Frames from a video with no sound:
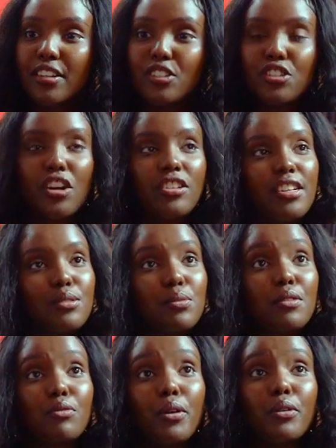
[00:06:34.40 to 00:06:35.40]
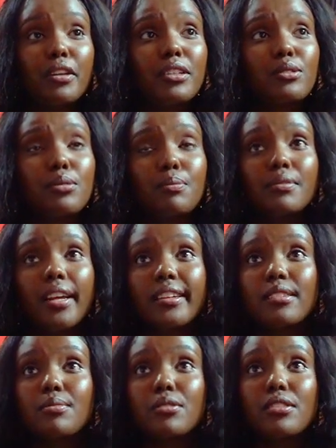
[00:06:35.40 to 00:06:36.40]
genres, genres we, we're going into
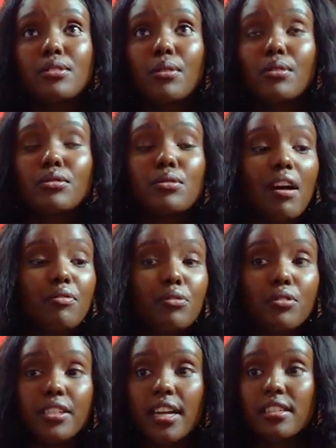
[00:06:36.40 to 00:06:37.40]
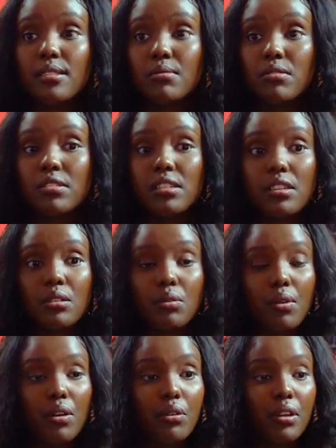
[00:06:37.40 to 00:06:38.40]
dance music, we're going to Afro dance music,
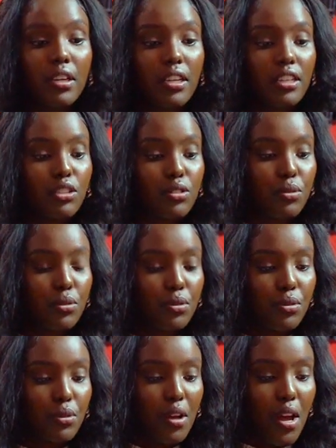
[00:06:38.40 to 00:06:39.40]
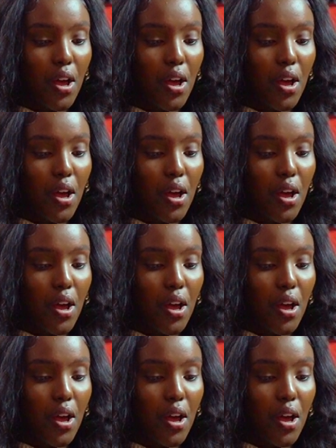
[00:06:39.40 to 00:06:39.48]
we're going into,